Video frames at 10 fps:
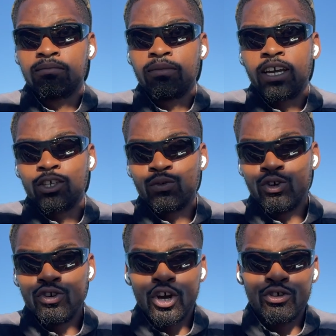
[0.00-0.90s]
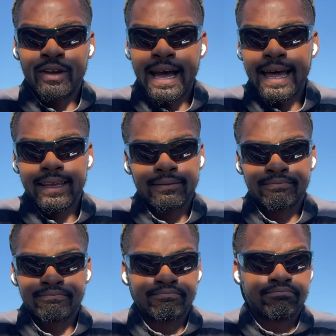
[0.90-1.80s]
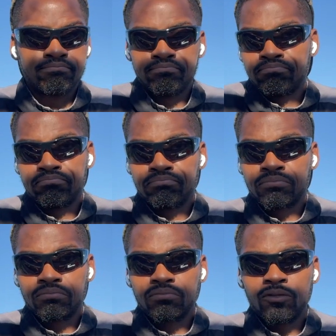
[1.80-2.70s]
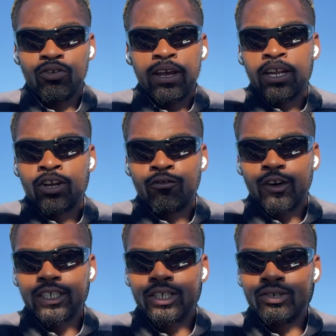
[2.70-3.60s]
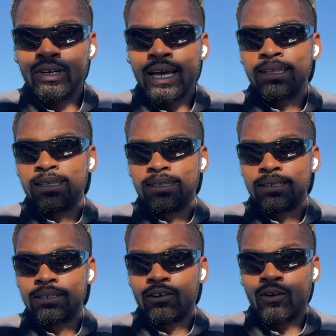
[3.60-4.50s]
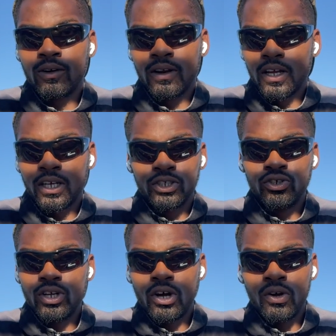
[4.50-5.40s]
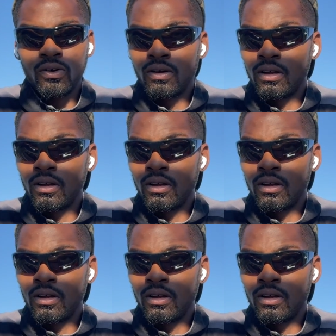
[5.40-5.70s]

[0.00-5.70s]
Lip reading: Because when you know you got it, you ain't in no rush to do nothing. Because, you know,